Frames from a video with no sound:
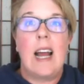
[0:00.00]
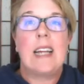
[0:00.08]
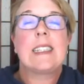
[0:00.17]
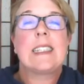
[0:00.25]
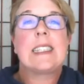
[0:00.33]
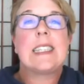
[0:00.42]

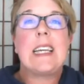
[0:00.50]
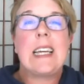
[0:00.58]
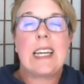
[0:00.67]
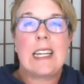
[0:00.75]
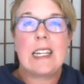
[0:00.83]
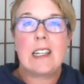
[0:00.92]
and
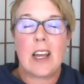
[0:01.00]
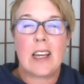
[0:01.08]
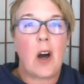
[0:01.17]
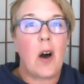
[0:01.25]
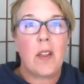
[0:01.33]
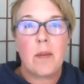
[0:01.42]
seeing like
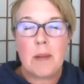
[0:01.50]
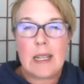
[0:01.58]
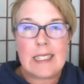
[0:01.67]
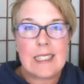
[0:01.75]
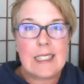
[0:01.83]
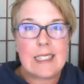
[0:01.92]
all the
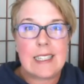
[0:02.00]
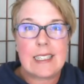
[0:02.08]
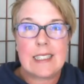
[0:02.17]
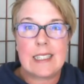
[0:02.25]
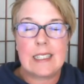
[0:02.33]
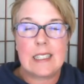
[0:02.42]
blessings that
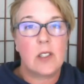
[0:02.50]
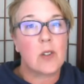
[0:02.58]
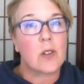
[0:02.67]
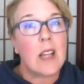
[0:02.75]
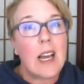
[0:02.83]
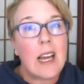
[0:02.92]
exist in
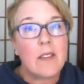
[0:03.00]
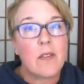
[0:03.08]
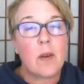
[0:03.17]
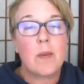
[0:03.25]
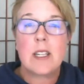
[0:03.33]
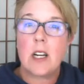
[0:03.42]
your life
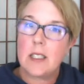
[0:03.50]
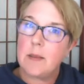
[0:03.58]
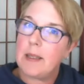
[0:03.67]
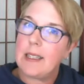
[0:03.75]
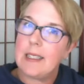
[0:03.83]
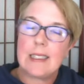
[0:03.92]
right we talked
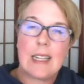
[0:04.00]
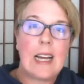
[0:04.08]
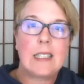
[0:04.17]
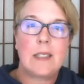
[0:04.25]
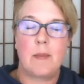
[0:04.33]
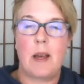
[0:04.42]
about this
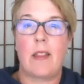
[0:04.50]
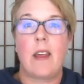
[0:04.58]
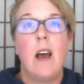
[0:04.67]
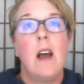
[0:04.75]
last month